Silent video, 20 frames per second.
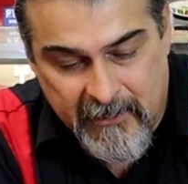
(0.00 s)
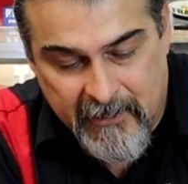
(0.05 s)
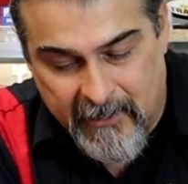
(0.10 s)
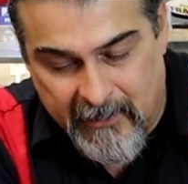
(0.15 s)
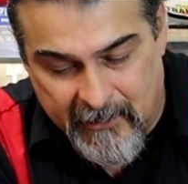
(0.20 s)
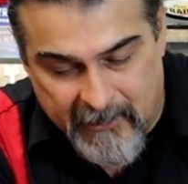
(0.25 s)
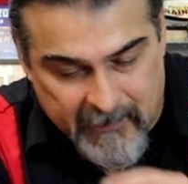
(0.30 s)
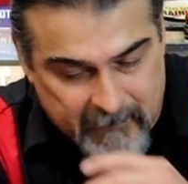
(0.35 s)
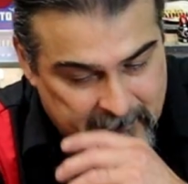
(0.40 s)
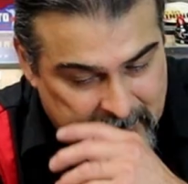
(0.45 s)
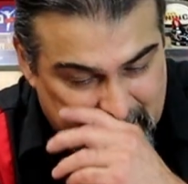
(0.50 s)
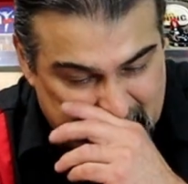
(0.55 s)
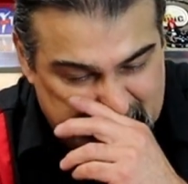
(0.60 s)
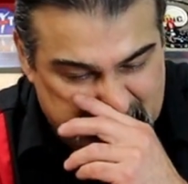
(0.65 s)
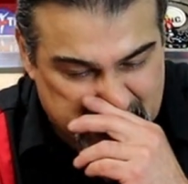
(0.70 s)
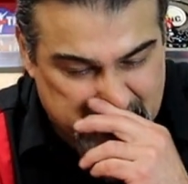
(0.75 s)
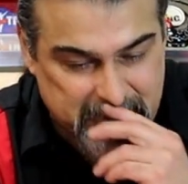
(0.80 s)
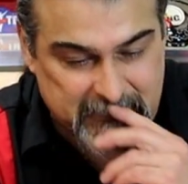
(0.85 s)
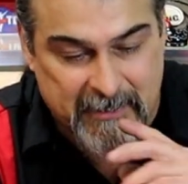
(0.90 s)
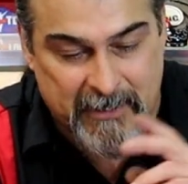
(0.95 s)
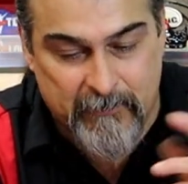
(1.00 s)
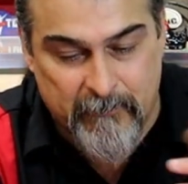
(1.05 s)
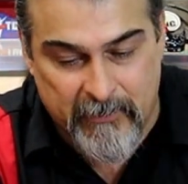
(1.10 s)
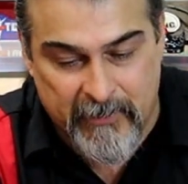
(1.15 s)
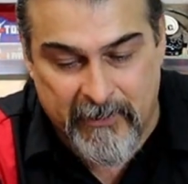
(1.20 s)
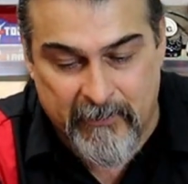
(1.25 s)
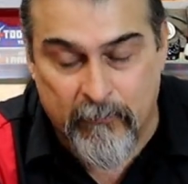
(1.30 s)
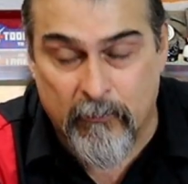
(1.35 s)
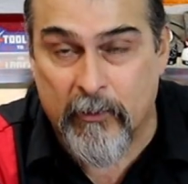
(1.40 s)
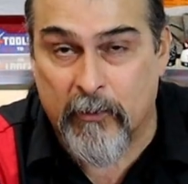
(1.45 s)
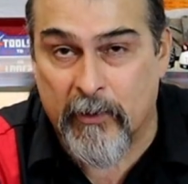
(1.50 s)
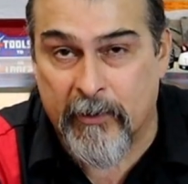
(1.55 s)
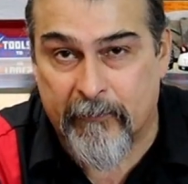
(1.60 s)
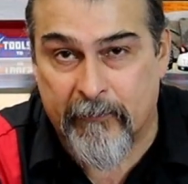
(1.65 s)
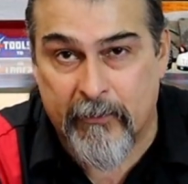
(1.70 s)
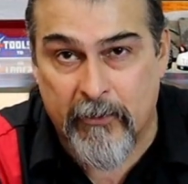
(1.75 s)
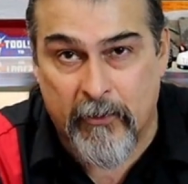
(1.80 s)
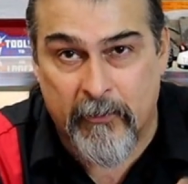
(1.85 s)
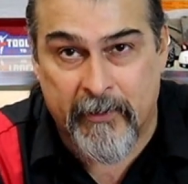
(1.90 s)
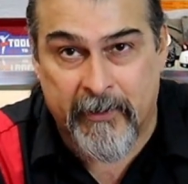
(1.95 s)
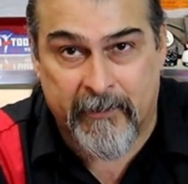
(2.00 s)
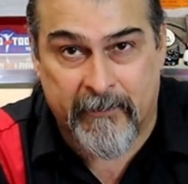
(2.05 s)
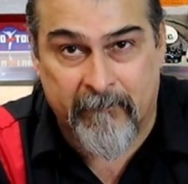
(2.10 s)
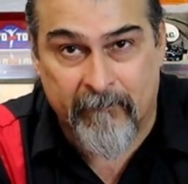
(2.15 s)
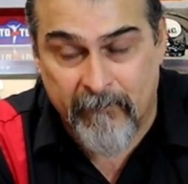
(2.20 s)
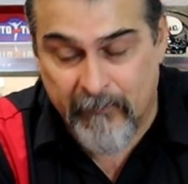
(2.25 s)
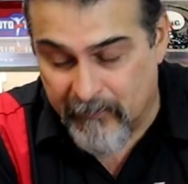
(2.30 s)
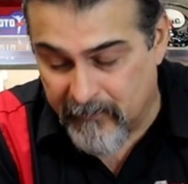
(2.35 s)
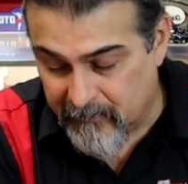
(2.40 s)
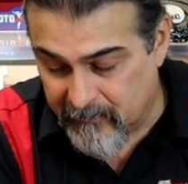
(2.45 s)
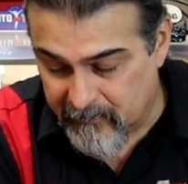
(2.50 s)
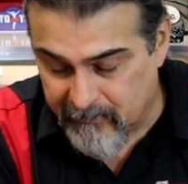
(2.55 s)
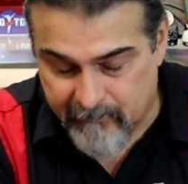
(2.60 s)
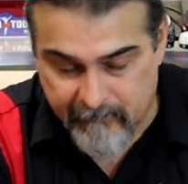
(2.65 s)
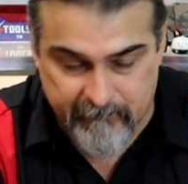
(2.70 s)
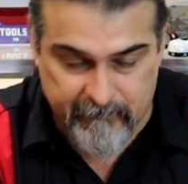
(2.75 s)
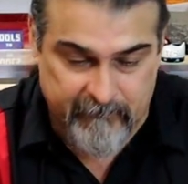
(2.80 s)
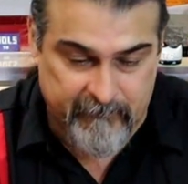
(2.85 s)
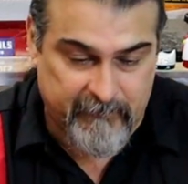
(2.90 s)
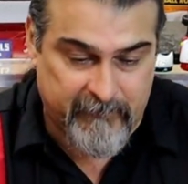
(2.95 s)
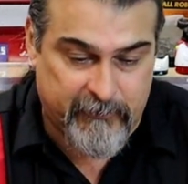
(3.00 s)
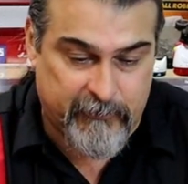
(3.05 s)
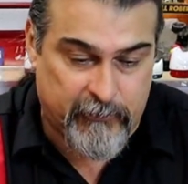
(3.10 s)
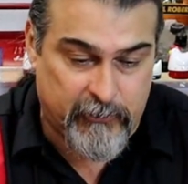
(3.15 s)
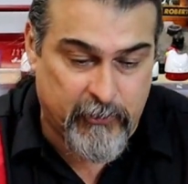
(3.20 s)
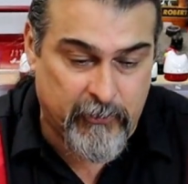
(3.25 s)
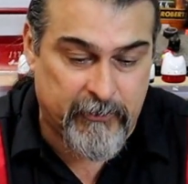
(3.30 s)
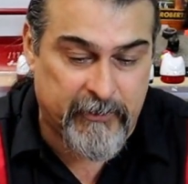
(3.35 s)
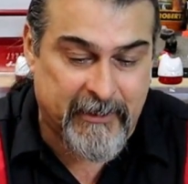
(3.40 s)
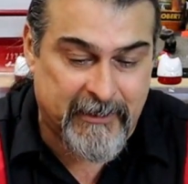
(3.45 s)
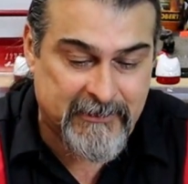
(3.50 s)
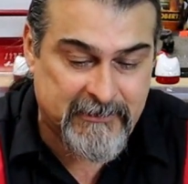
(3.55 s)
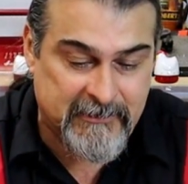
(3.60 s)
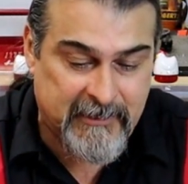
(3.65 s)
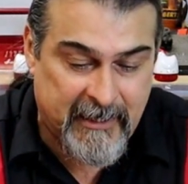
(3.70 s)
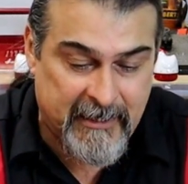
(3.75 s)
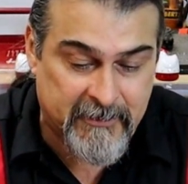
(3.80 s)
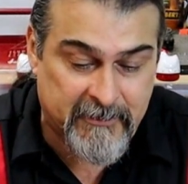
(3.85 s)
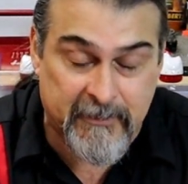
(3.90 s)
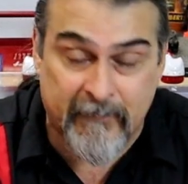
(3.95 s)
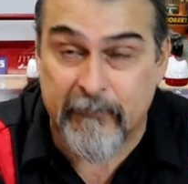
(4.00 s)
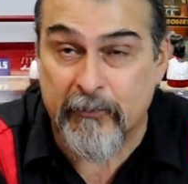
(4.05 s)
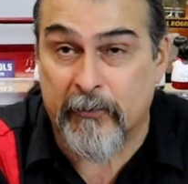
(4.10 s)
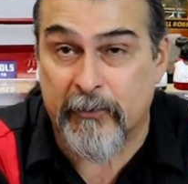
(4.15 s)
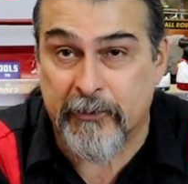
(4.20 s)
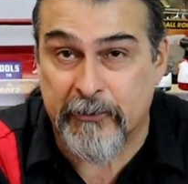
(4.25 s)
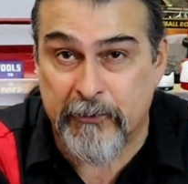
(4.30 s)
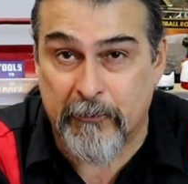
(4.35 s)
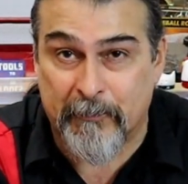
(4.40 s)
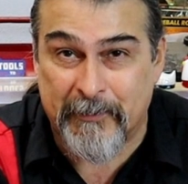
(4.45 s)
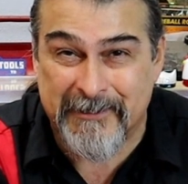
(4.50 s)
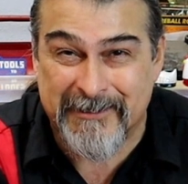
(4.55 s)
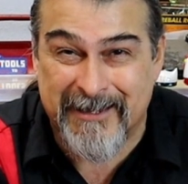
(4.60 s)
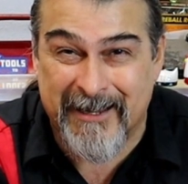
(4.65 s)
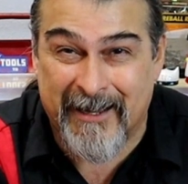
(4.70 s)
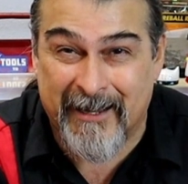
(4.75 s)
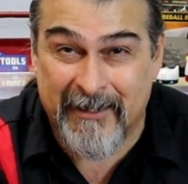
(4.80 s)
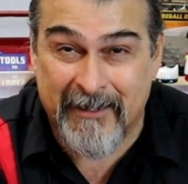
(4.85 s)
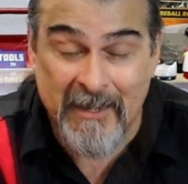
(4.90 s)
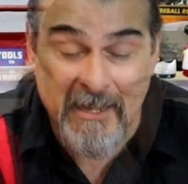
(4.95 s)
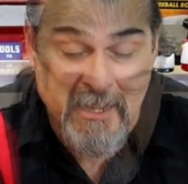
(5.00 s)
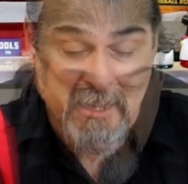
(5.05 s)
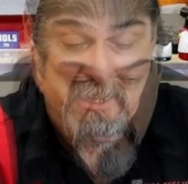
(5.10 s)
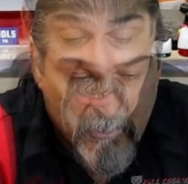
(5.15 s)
It's just not really worth going to the extent of doing a two-piece guide.